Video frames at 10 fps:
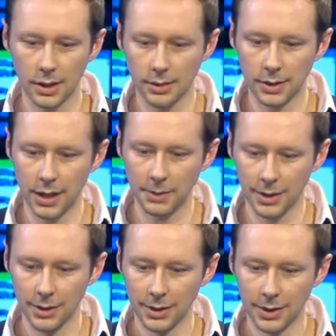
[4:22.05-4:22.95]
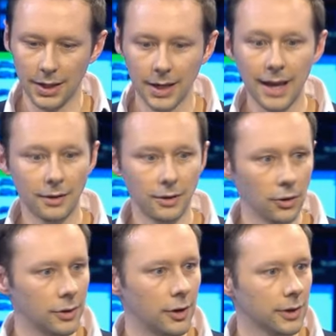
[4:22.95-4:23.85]
And I mean, again,
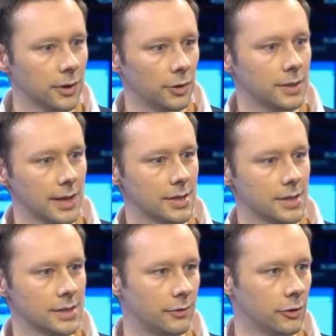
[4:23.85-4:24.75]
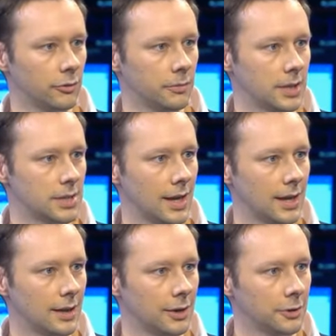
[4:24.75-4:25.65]
not knowing the context, it's difficult for me to
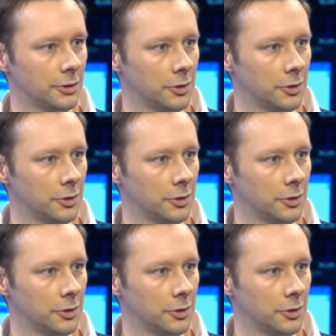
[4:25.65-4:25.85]
say